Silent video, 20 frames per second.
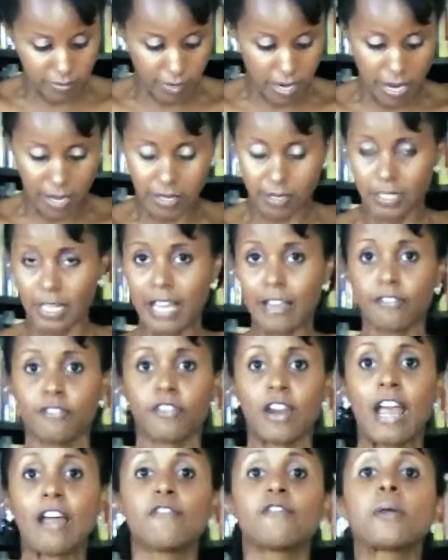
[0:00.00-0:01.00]

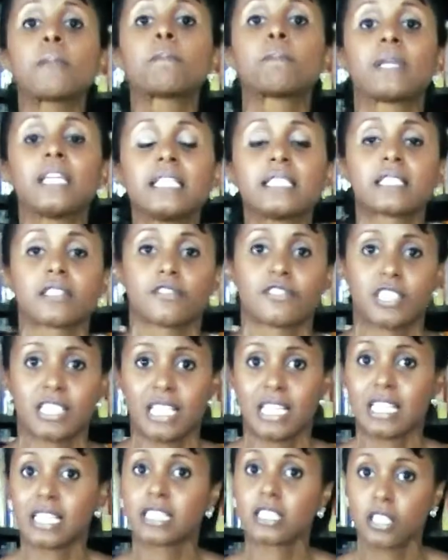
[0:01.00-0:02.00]
every piece of
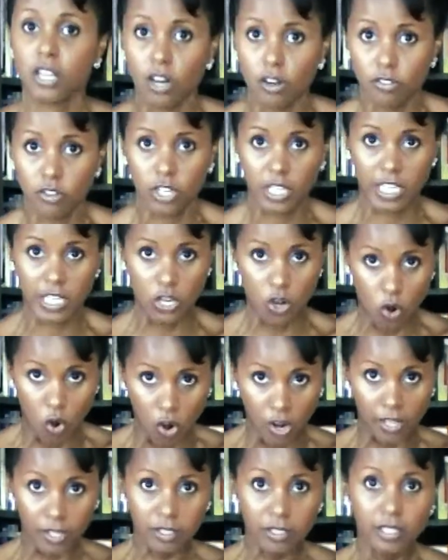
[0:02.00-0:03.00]
skin is covered in
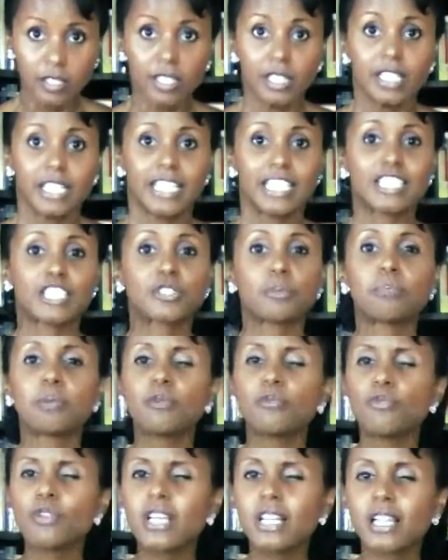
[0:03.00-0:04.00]
oil. It should
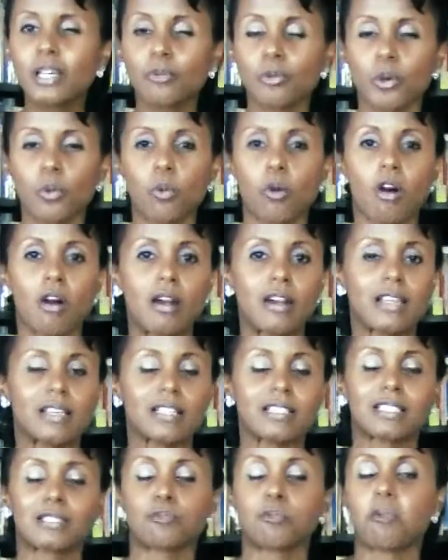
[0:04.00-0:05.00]
be really
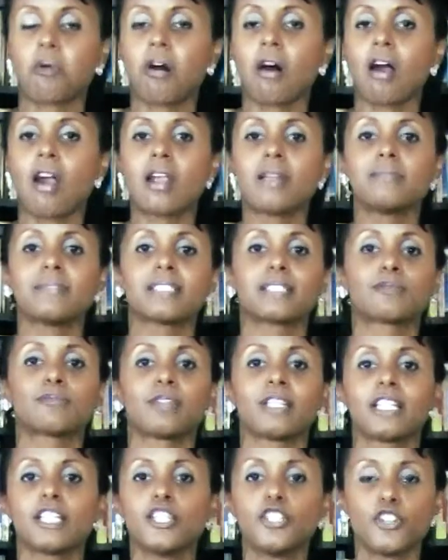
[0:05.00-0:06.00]
rewarding, it's warm, it's
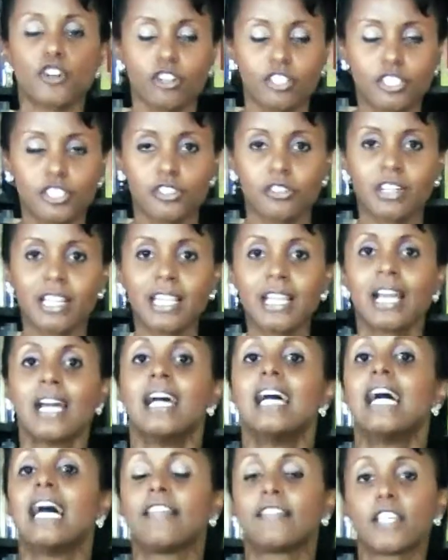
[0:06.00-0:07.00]
really nurturing.
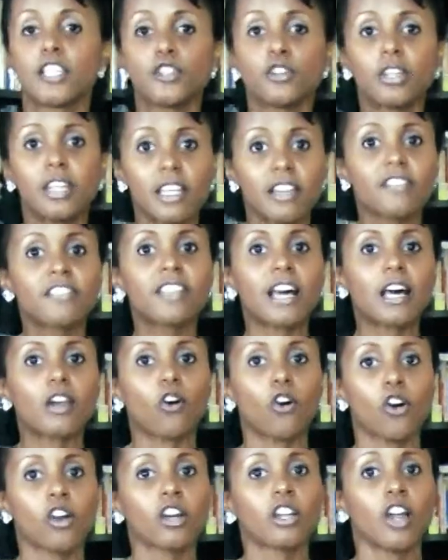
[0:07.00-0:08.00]
And then you leave that
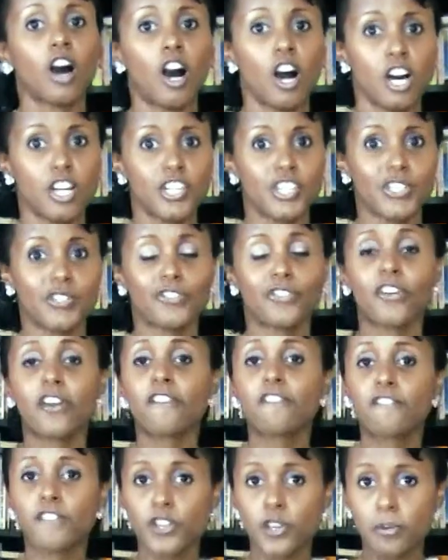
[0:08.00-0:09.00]
oil on you for
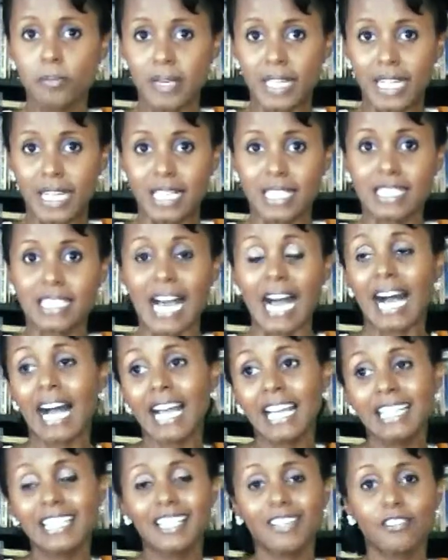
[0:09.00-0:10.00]
a few minutes.
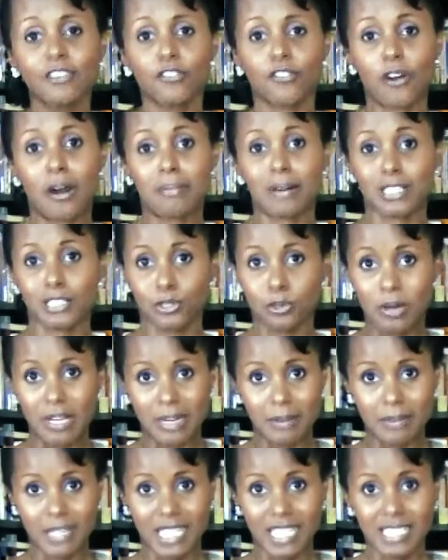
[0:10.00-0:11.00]
I leave it for about
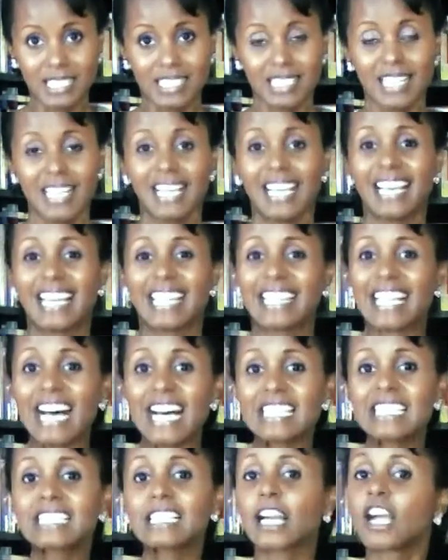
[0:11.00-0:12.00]
20 minutes.
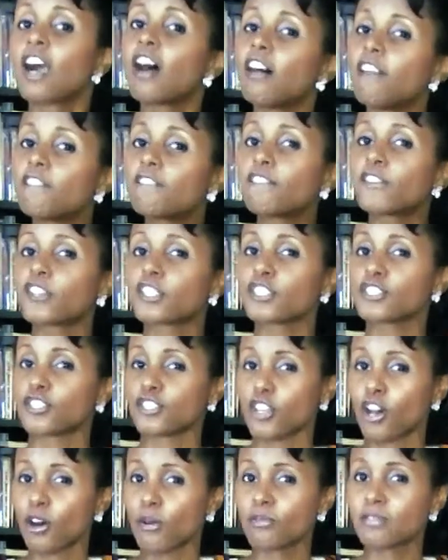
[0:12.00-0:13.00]
That's the comfort
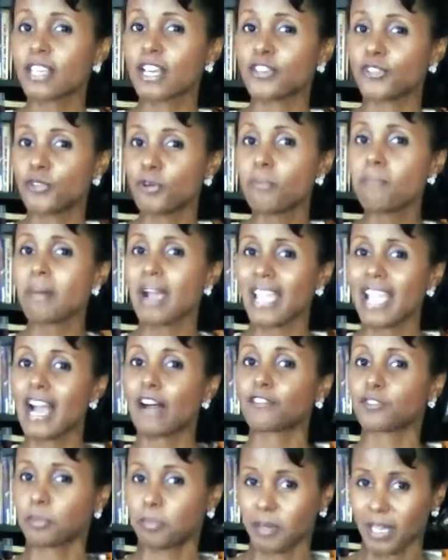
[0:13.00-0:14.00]
zone that you may
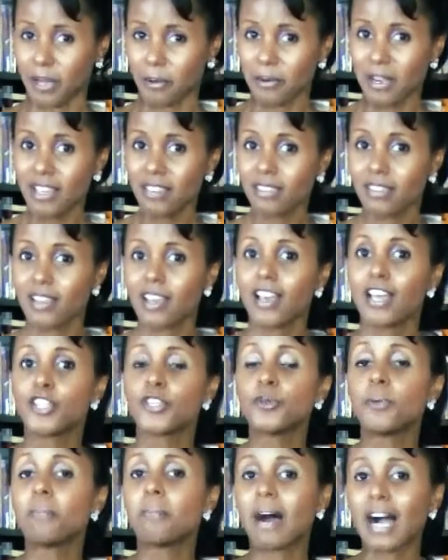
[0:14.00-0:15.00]
have to play with.
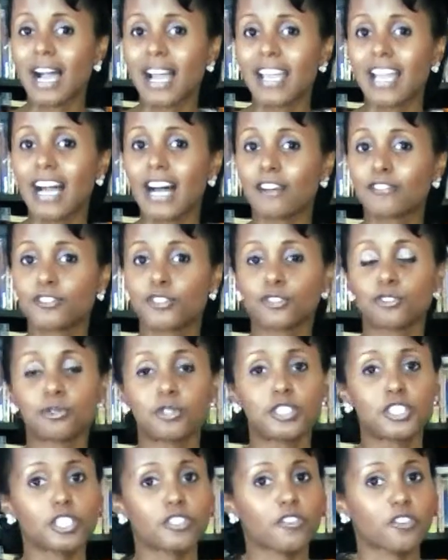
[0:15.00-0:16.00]
You might have to do
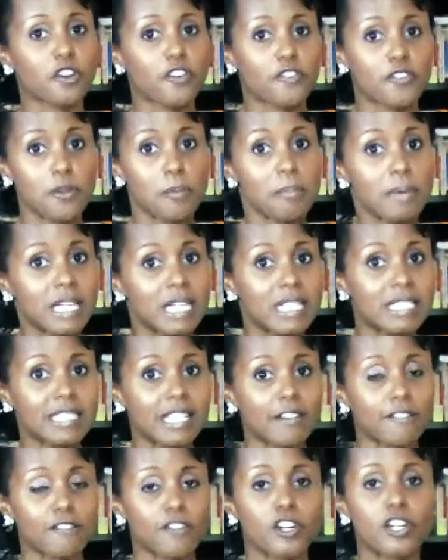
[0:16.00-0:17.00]
it just for a few minutes
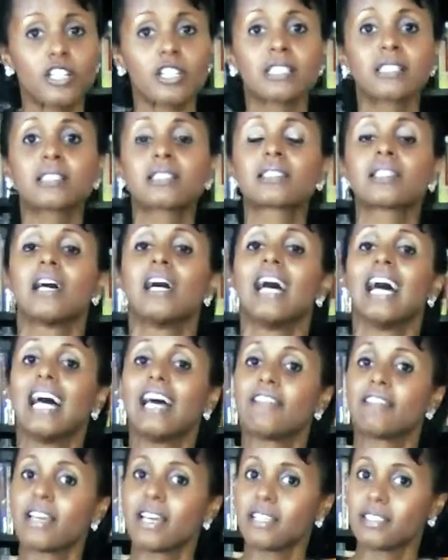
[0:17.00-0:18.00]
at first
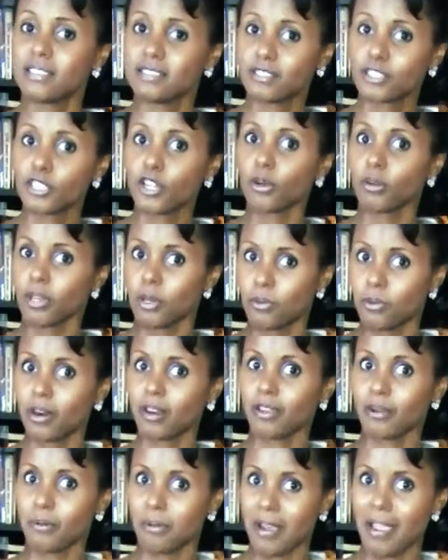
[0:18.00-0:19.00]
and then slowly
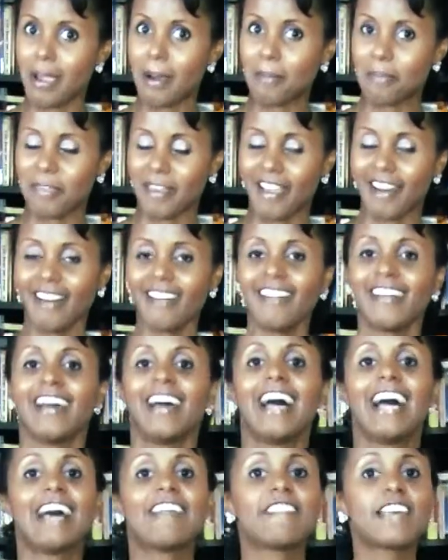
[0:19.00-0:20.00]
work your way up there.
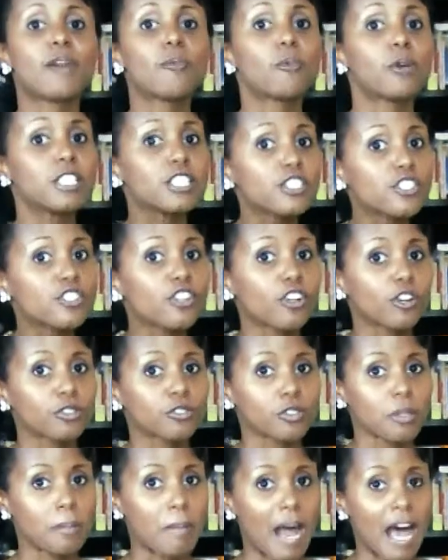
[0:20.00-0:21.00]
And then once you go
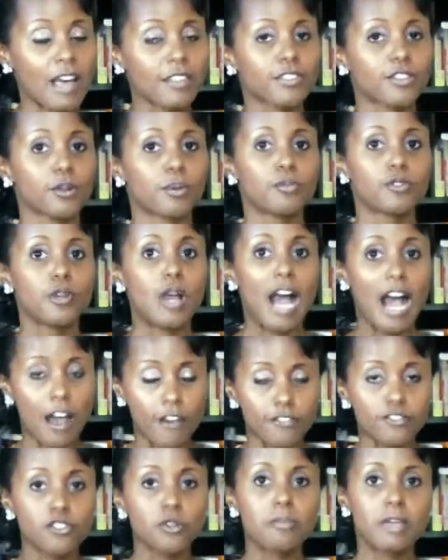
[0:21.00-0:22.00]
to the bathroom, you
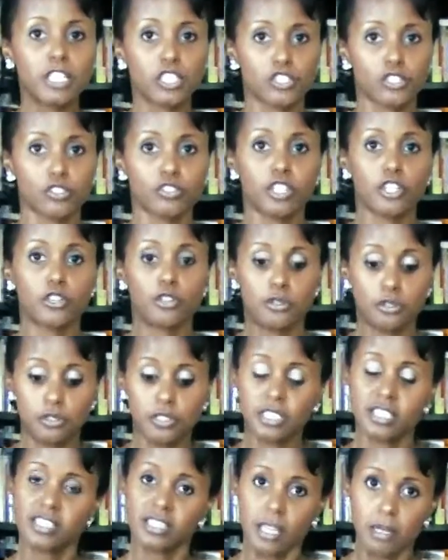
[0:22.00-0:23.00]
have to make sure that you
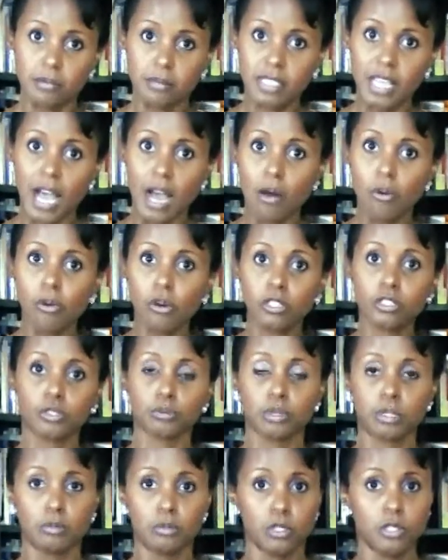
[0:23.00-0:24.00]
use the same towel
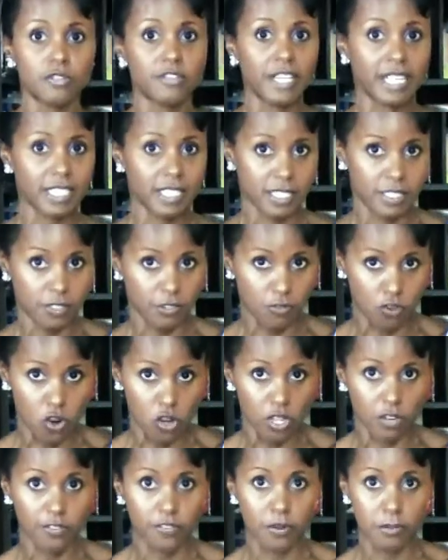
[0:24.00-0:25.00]
to remove excess of
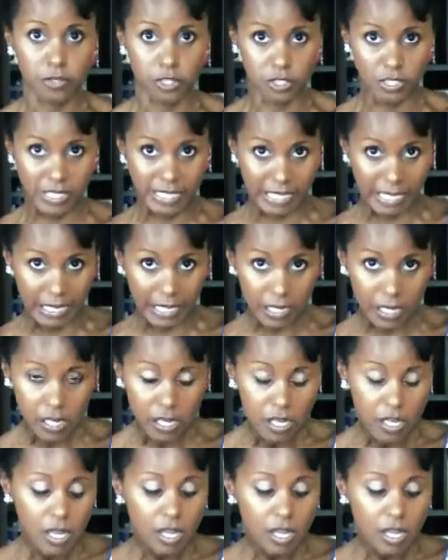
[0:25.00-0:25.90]
oil from your skin,